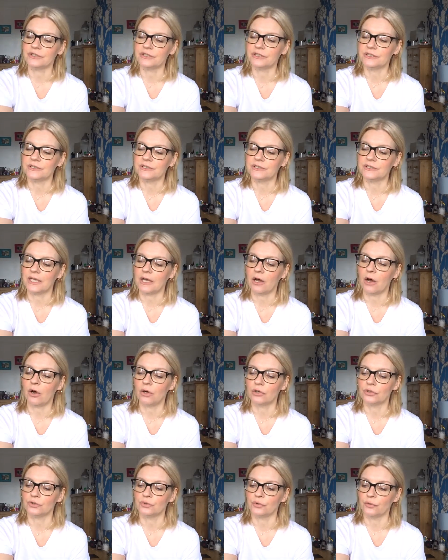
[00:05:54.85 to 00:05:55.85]
and this is their
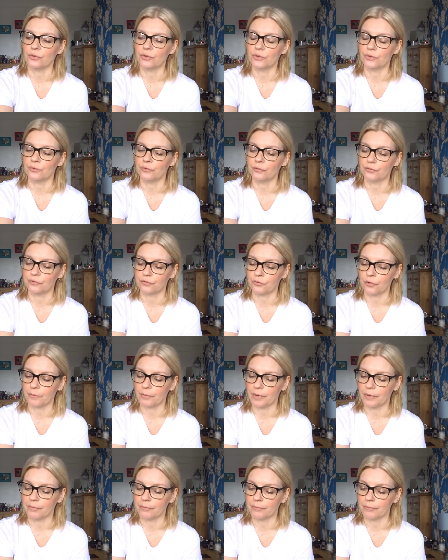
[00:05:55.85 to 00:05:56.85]
Argan Oil
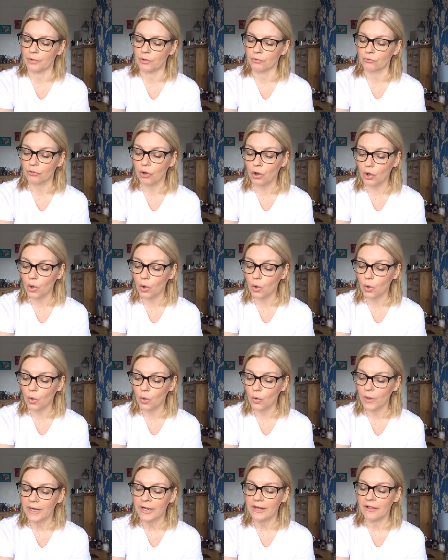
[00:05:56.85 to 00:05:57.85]
from
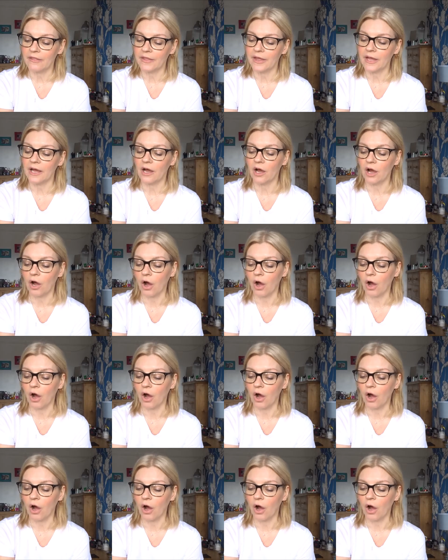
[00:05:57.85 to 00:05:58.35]
Morocco, their